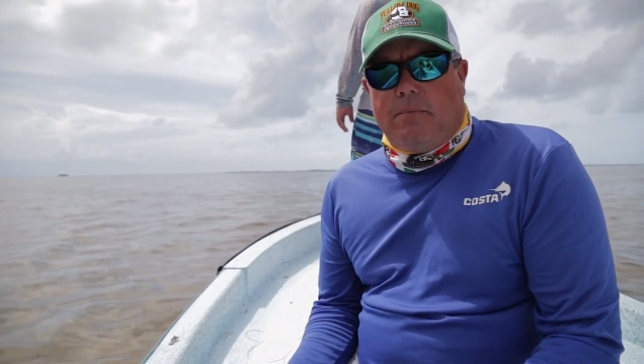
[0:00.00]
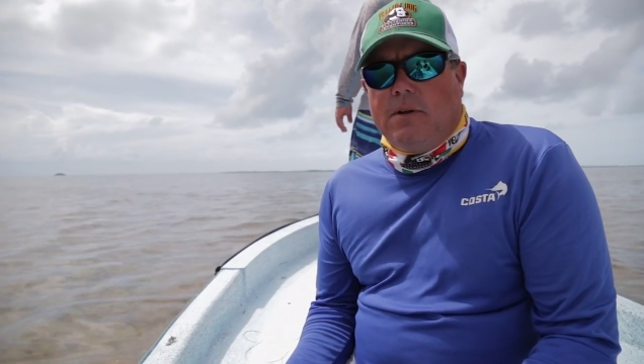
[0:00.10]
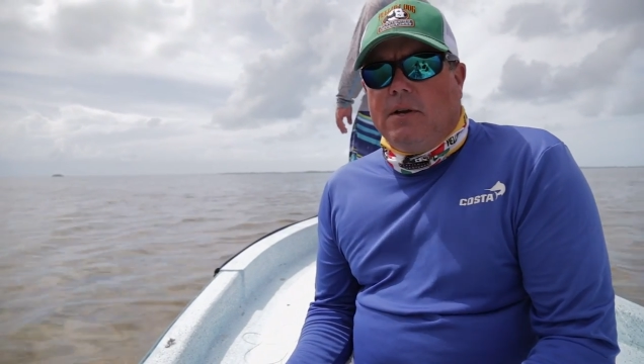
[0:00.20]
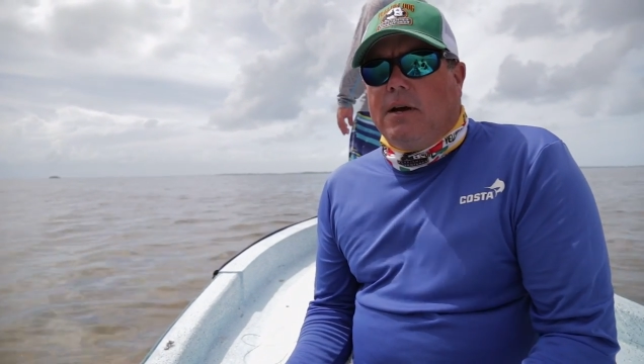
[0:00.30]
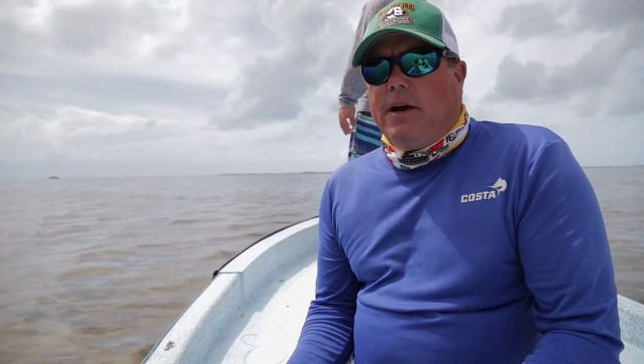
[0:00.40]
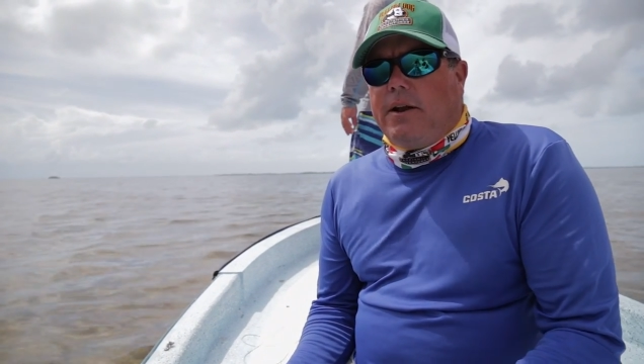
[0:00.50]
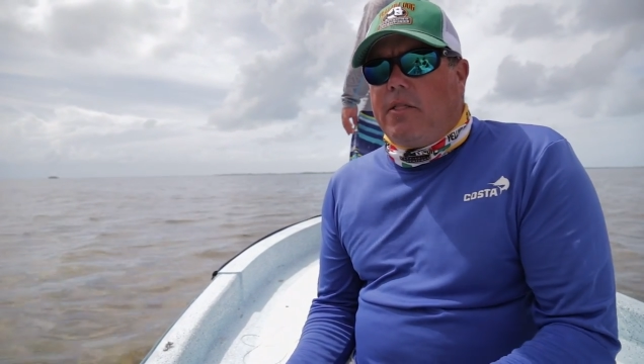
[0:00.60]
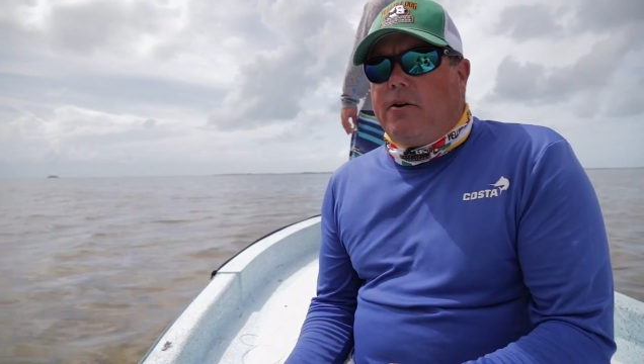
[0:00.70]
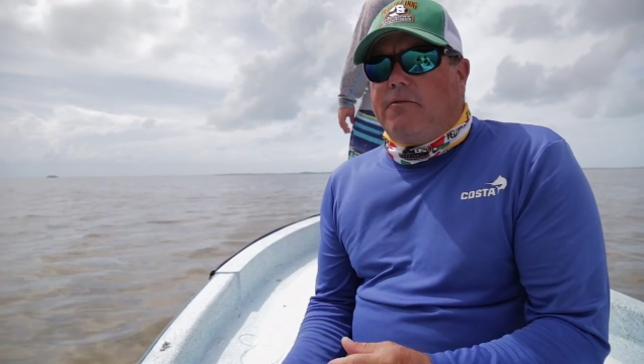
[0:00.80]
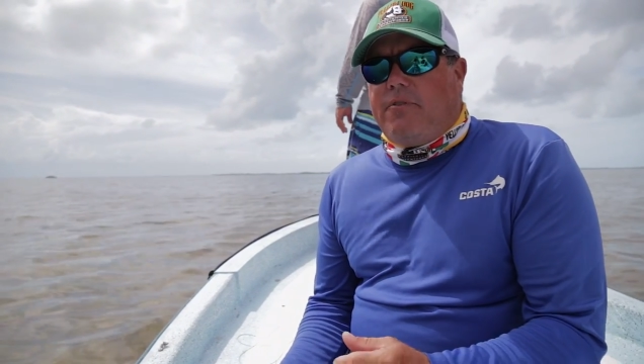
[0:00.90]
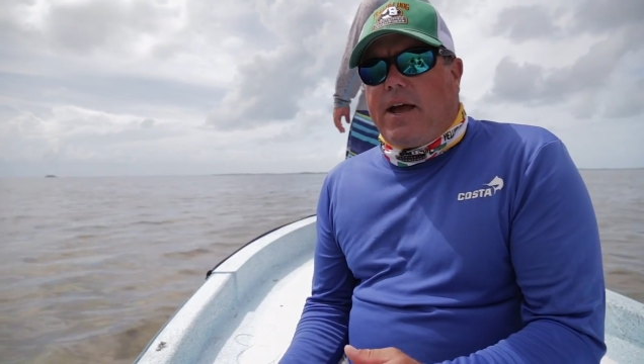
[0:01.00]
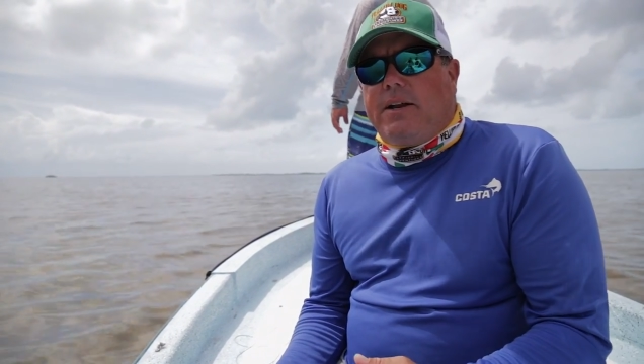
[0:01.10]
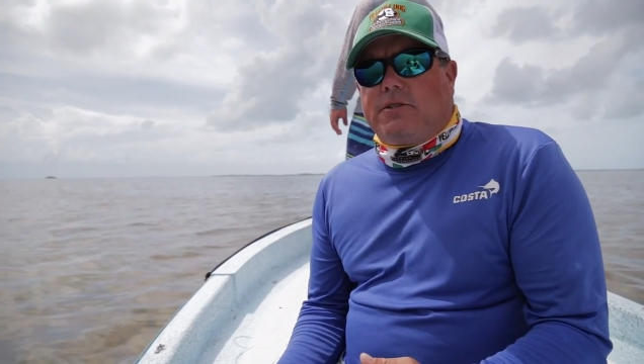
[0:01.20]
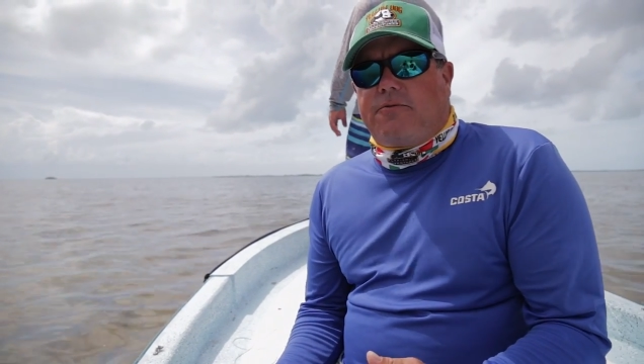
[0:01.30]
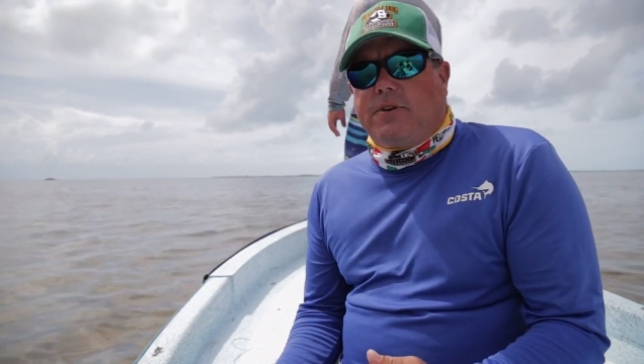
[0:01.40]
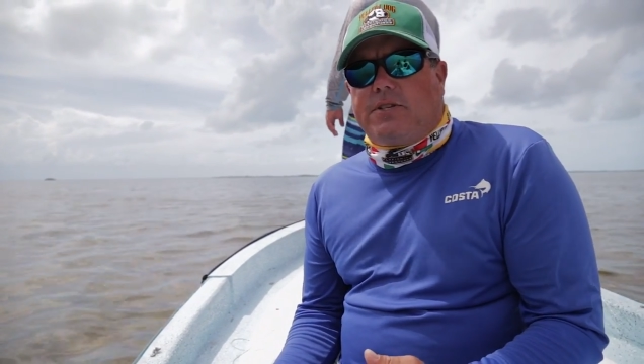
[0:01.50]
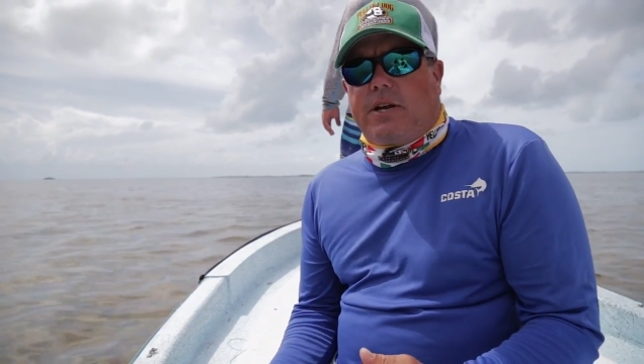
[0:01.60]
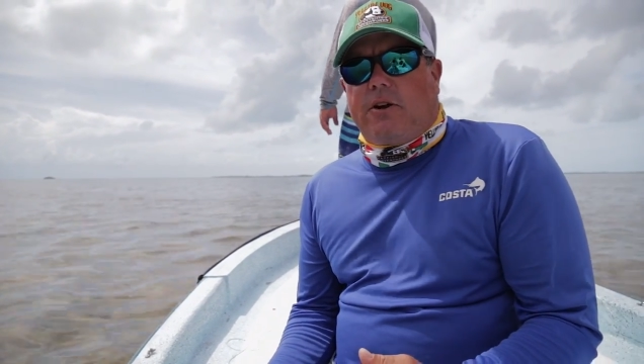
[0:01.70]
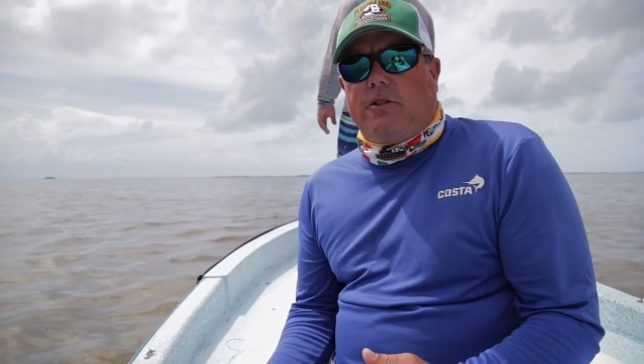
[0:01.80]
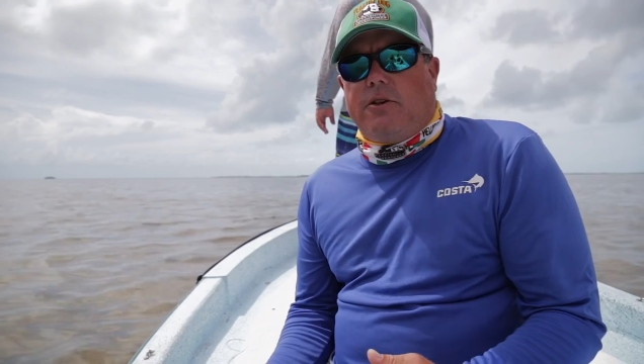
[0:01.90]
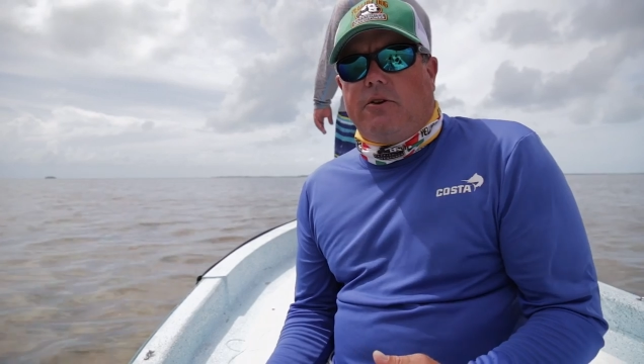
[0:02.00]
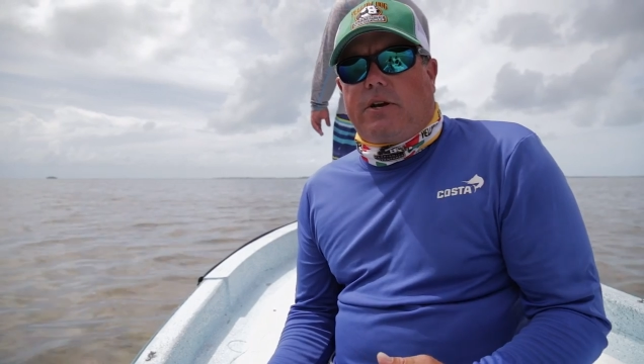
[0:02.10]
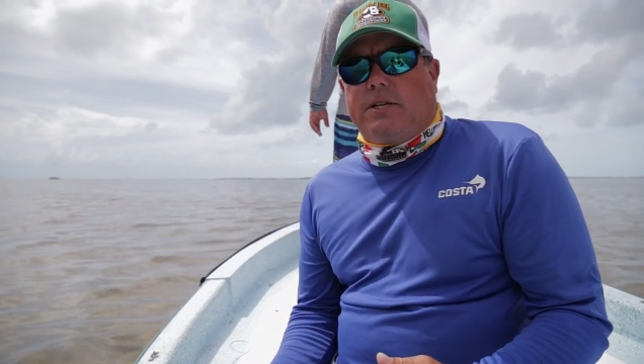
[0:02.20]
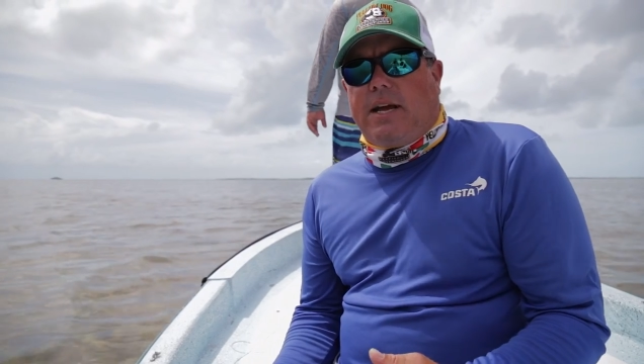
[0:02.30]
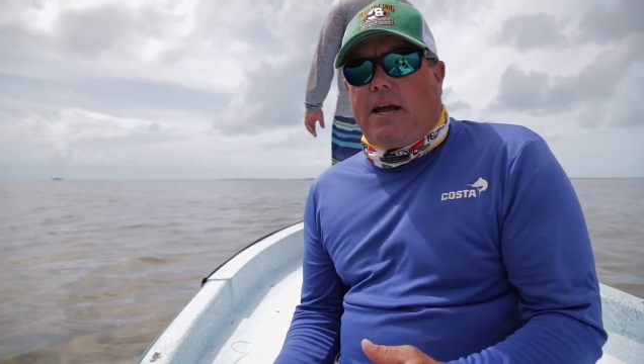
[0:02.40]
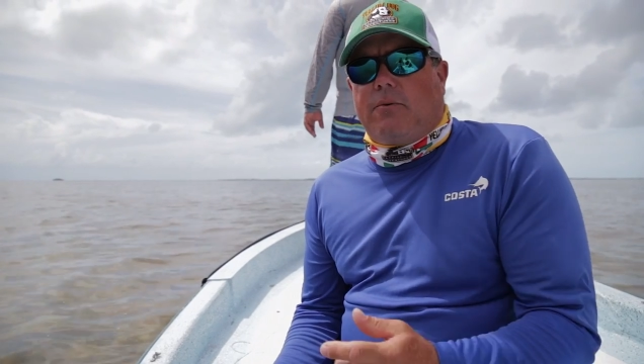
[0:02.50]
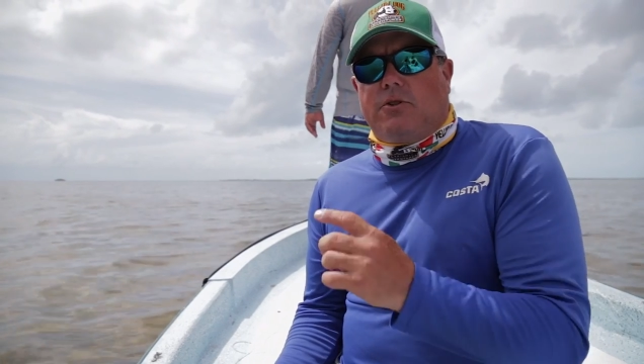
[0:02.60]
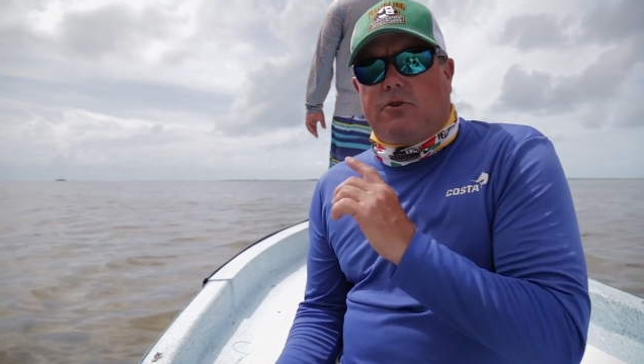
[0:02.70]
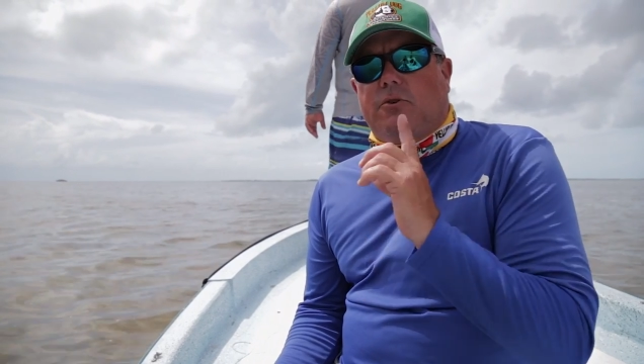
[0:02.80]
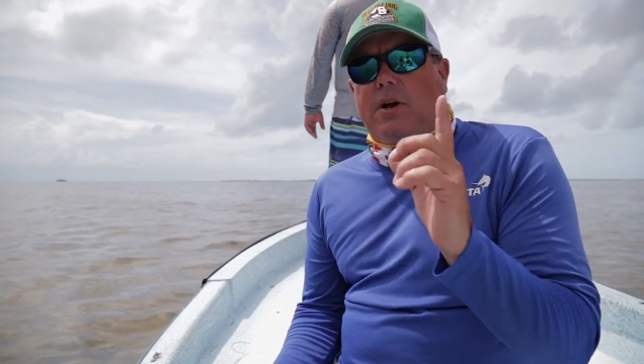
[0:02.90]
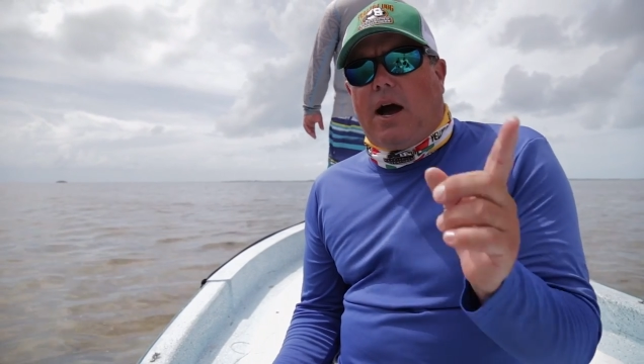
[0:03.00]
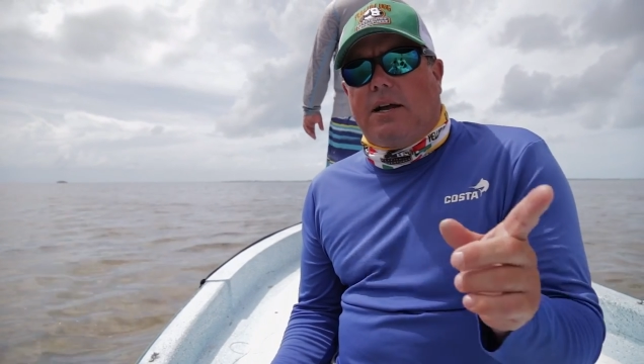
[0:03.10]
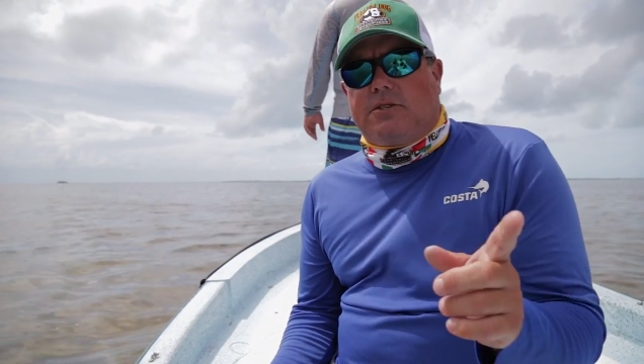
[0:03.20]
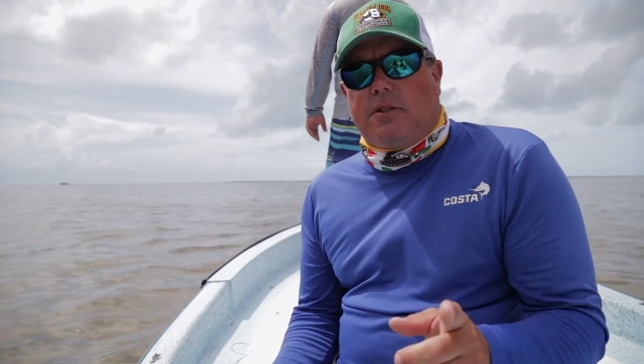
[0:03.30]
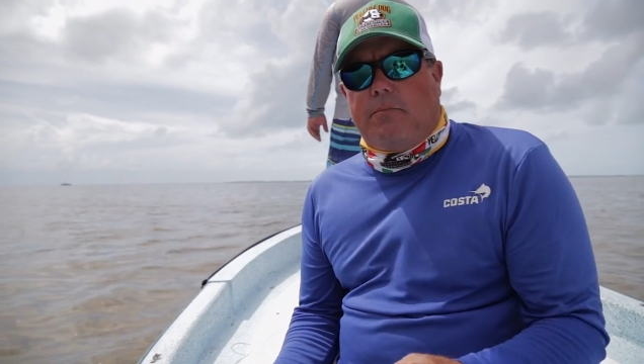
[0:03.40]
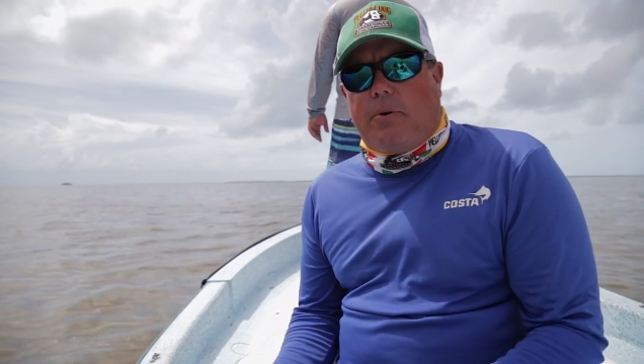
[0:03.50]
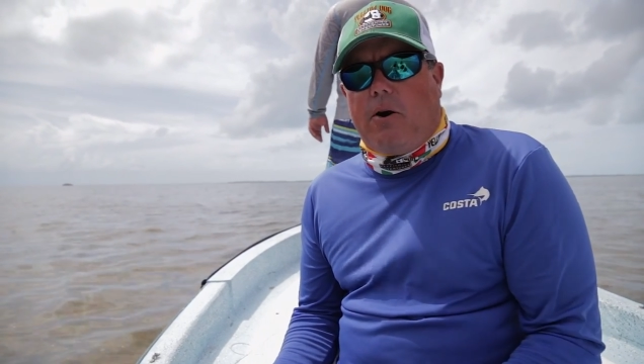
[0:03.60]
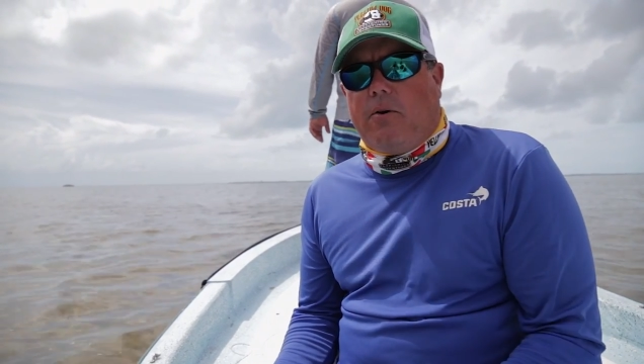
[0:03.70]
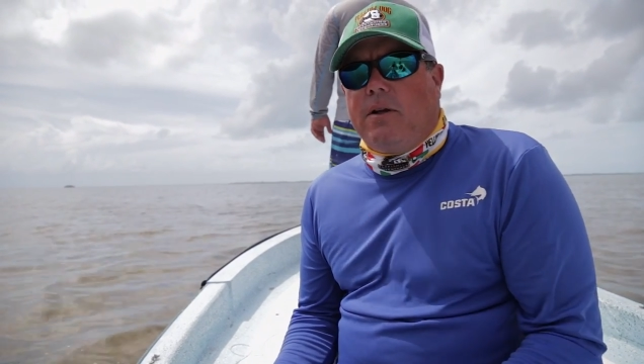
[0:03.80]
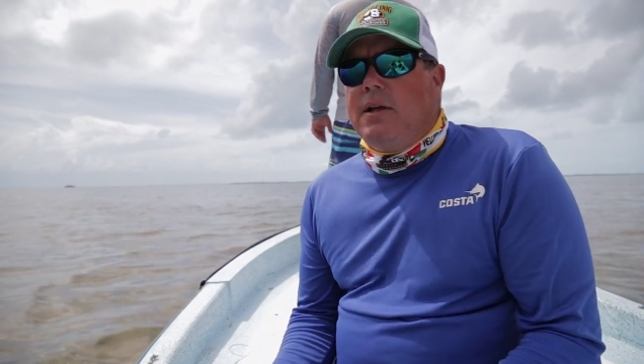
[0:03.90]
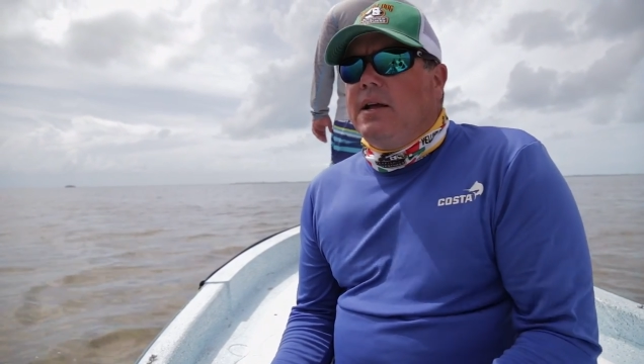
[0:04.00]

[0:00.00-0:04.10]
Another advantage of fishing here in the Yucatan with two guides on the boat